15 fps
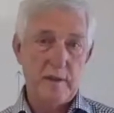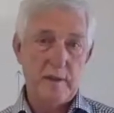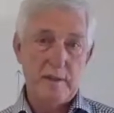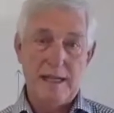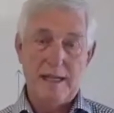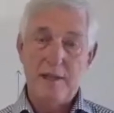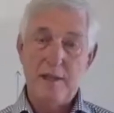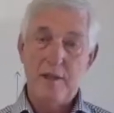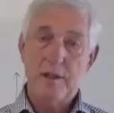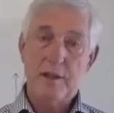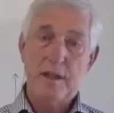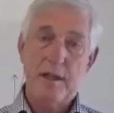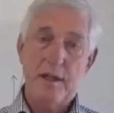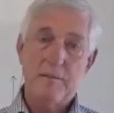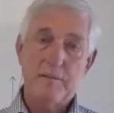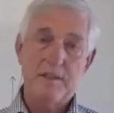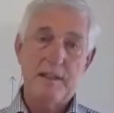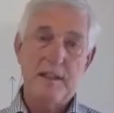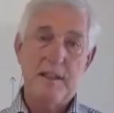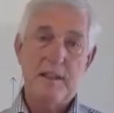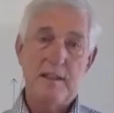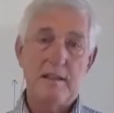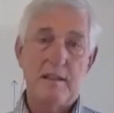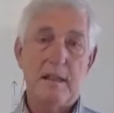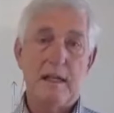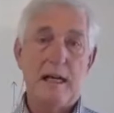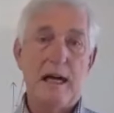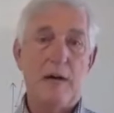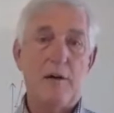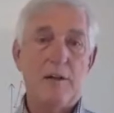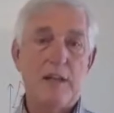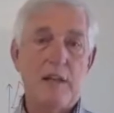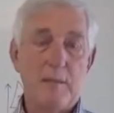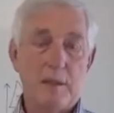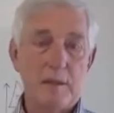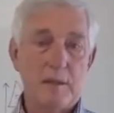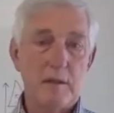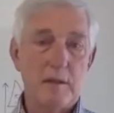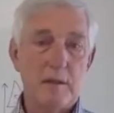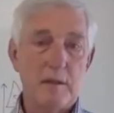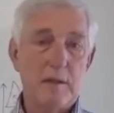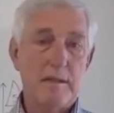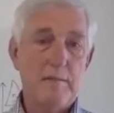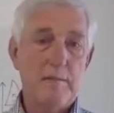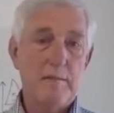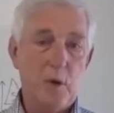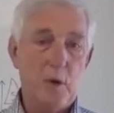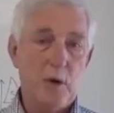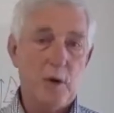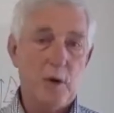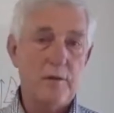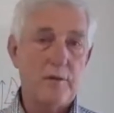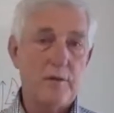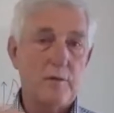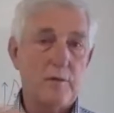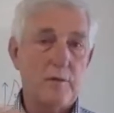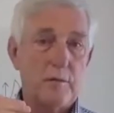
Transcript: Now, here comes the alchemical important